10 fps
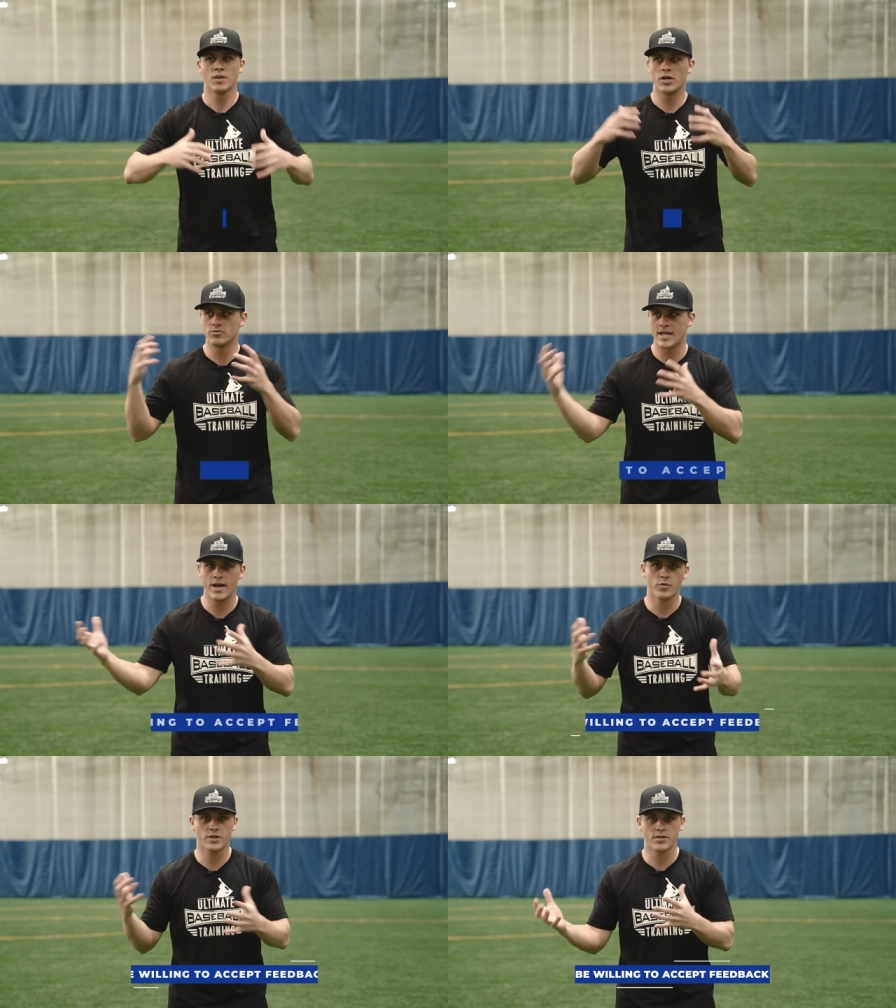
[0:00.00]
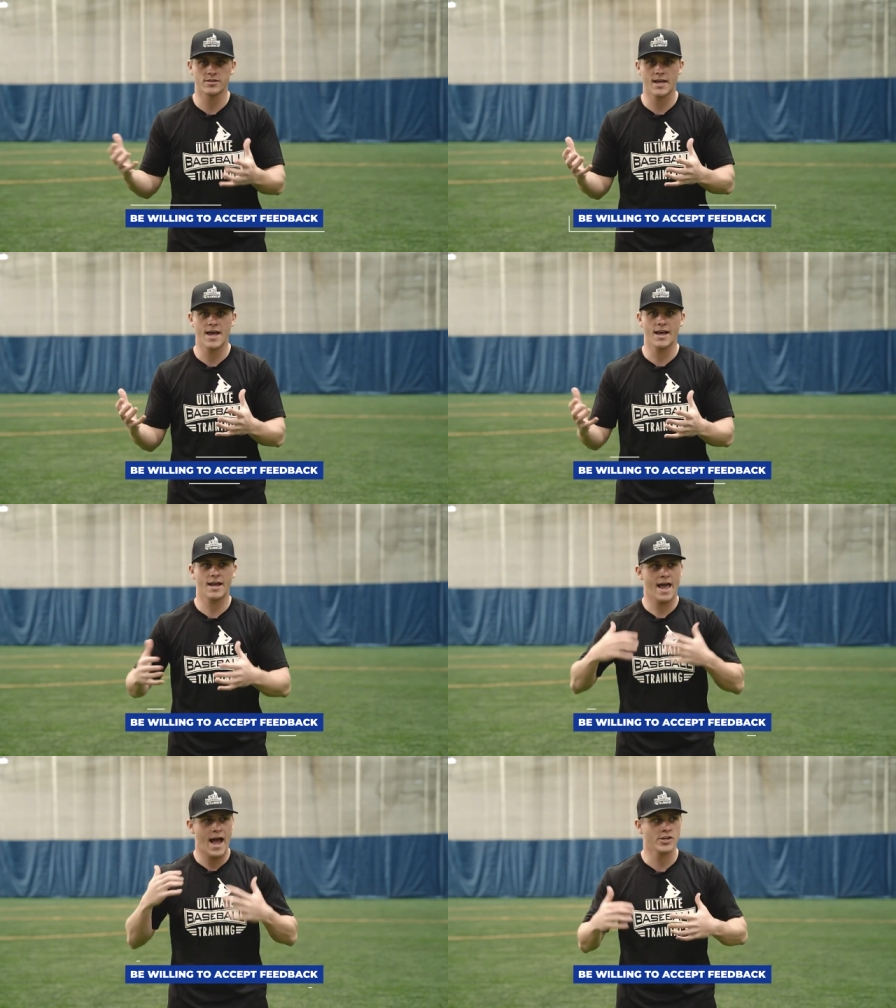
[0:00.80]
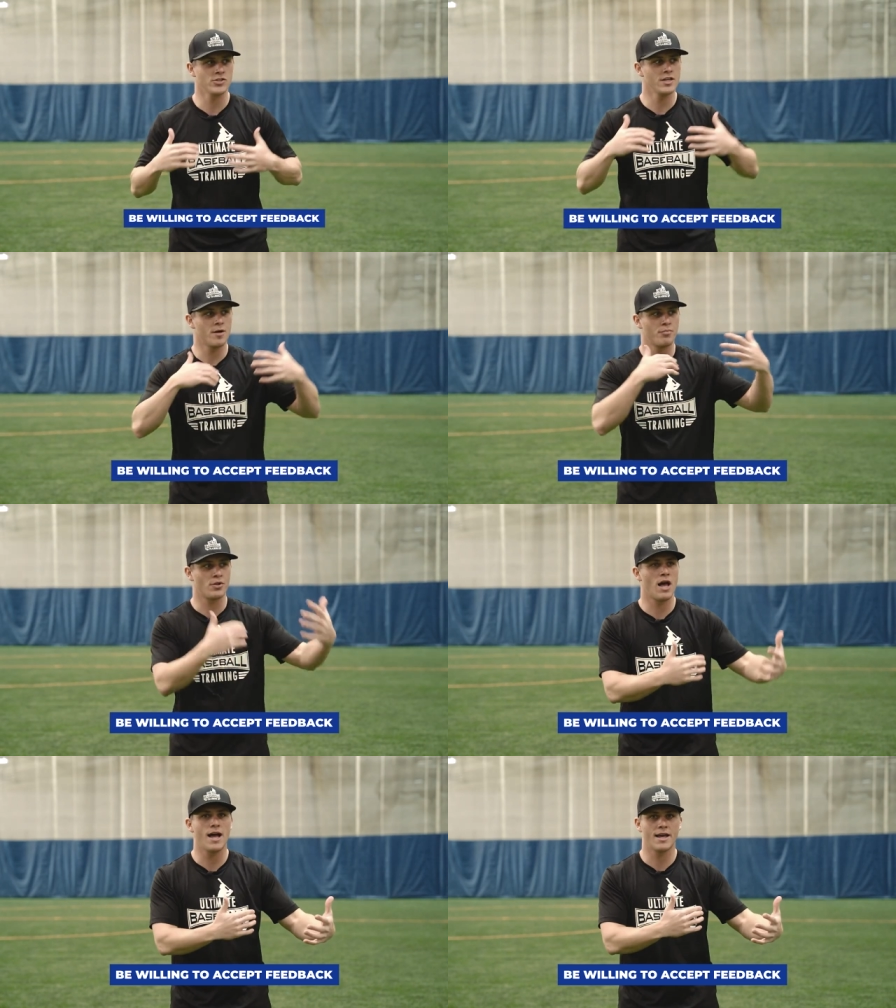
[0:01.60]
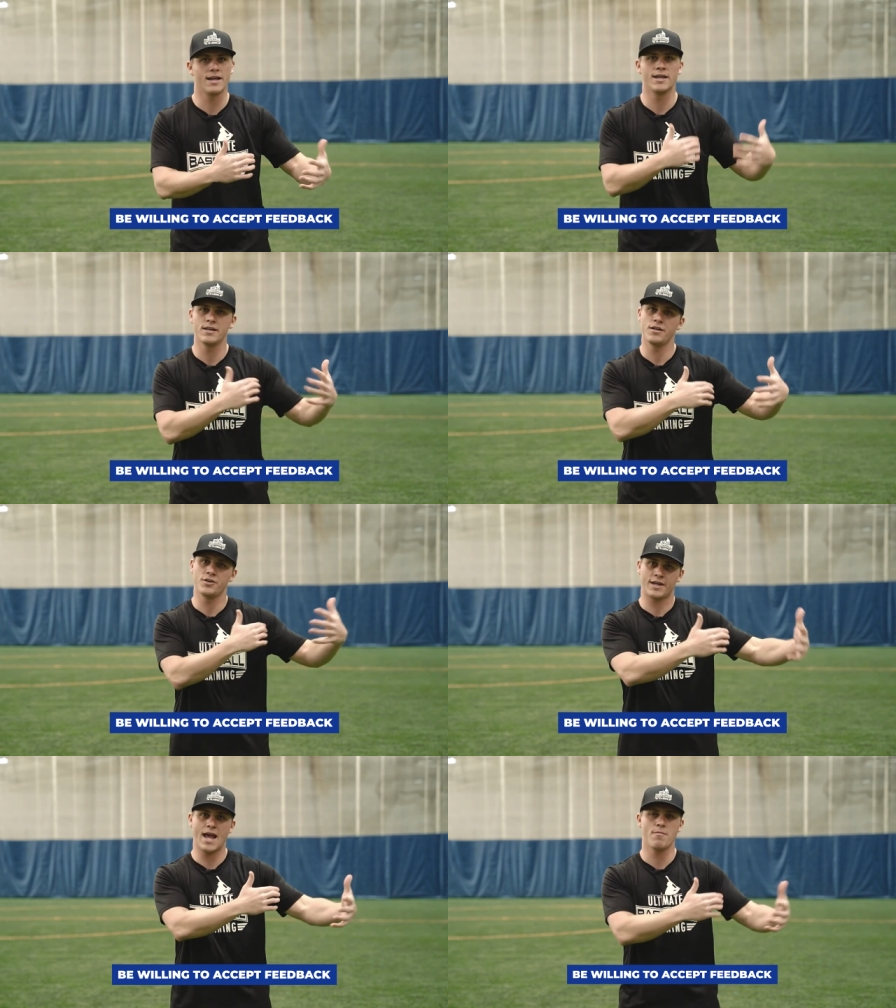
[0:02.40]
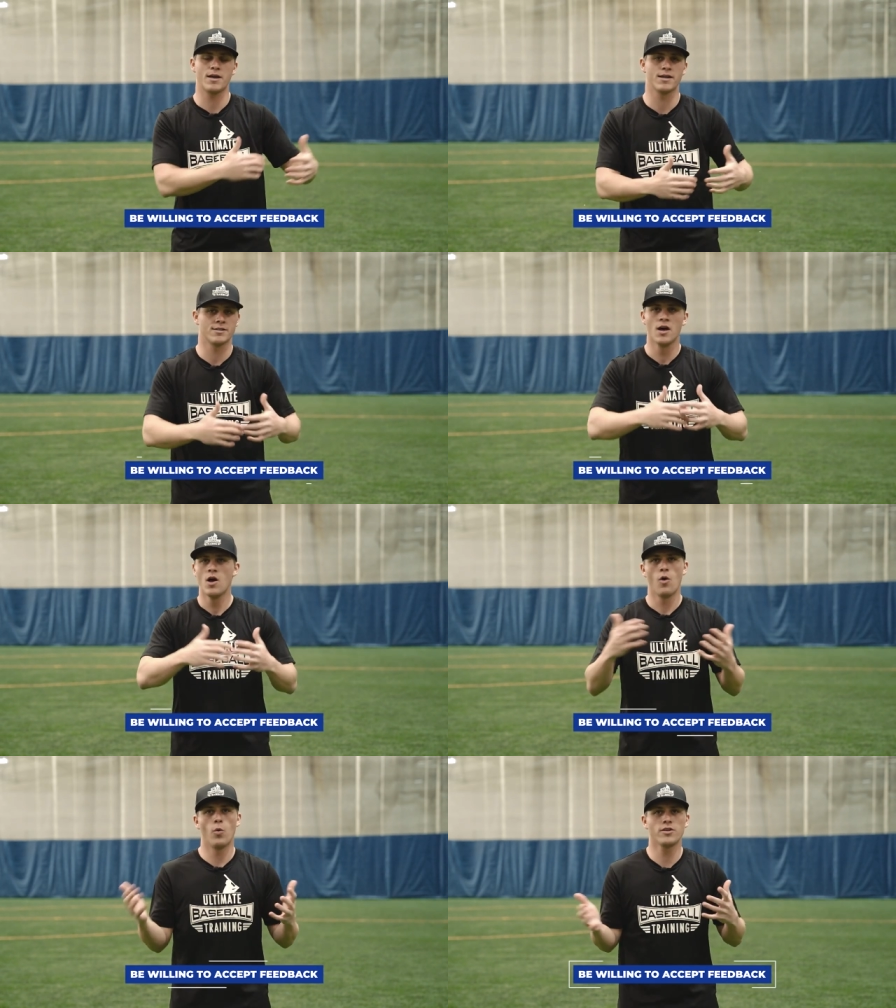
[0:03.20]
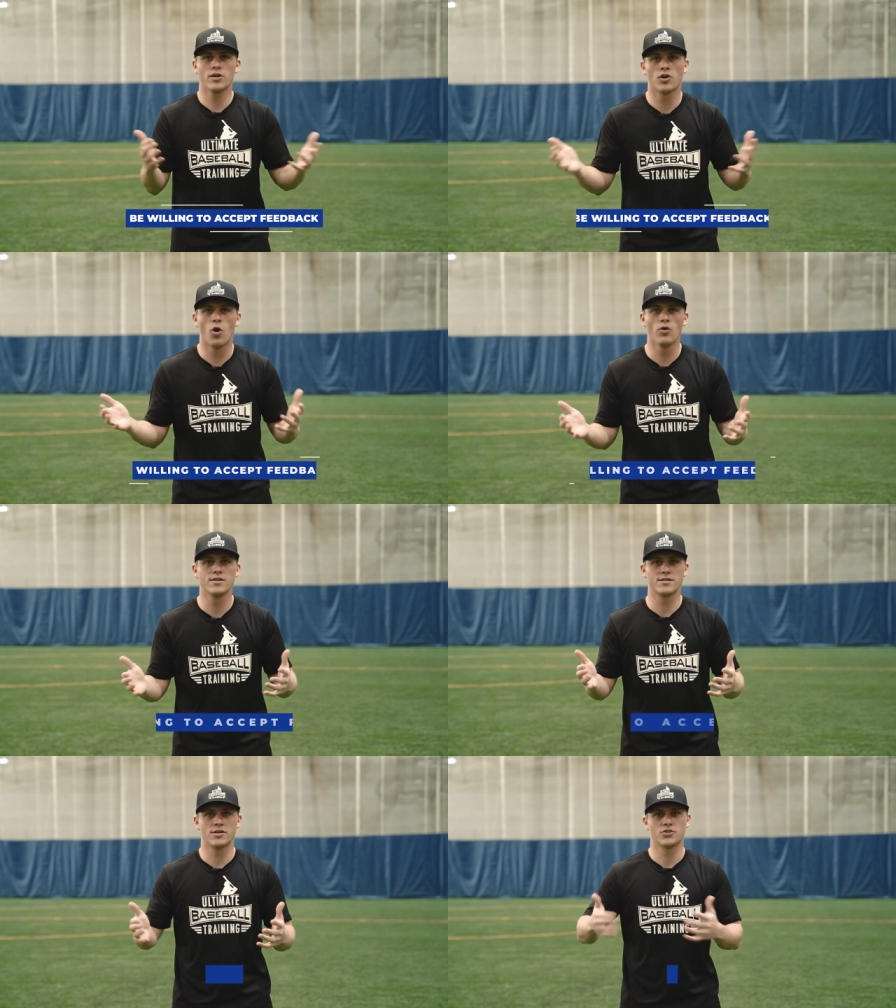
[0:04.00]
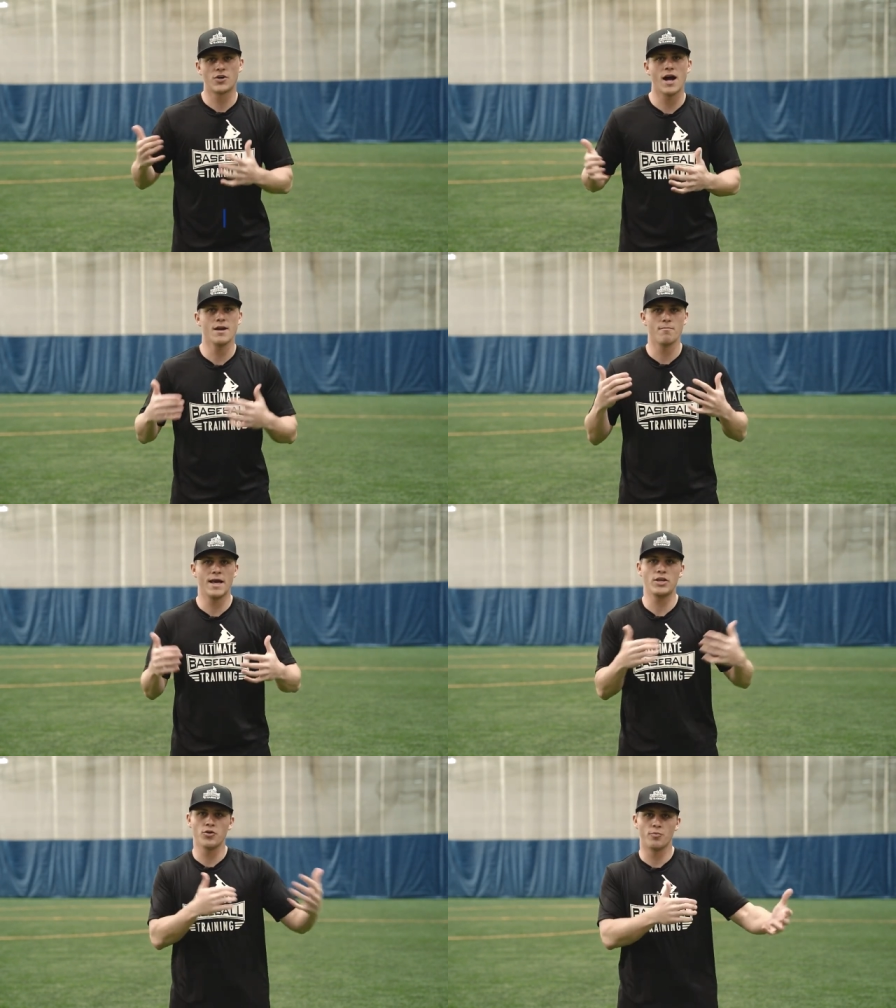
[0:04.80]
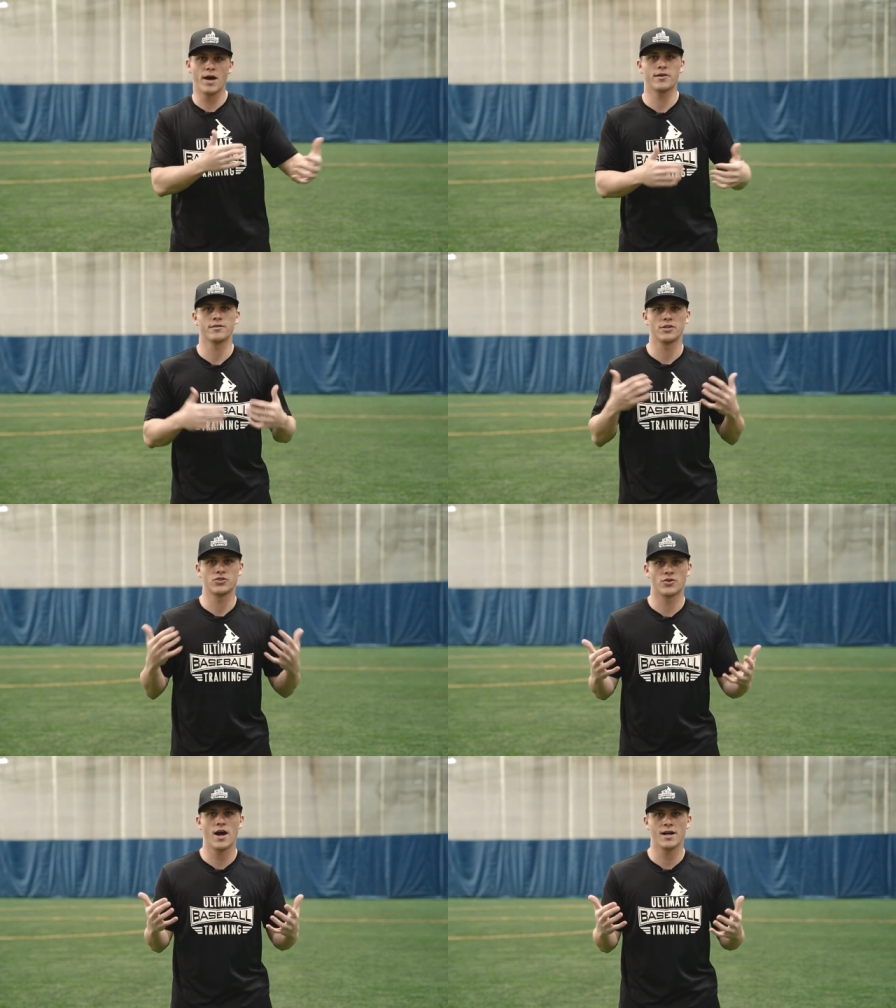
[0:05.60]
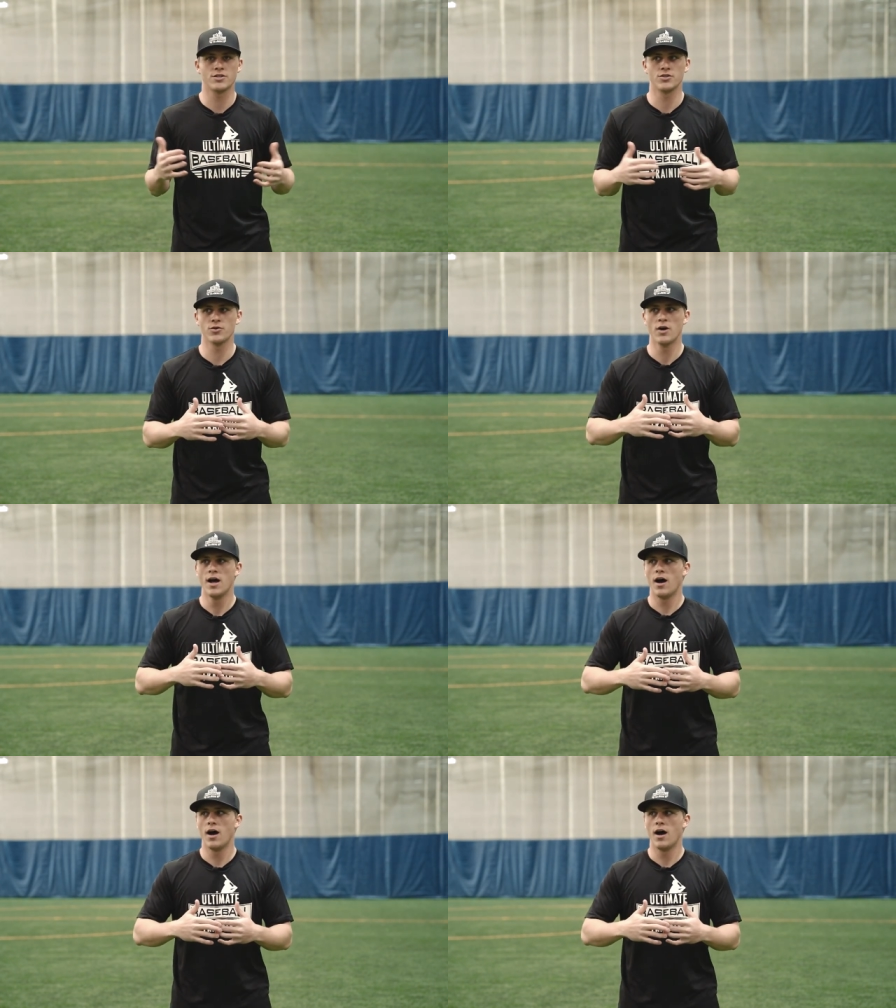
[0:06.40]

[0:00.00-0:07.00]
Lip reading: you know, take what they're saying and actually apply it into your game, because what their goal is they're trying to make you better, and they're trying to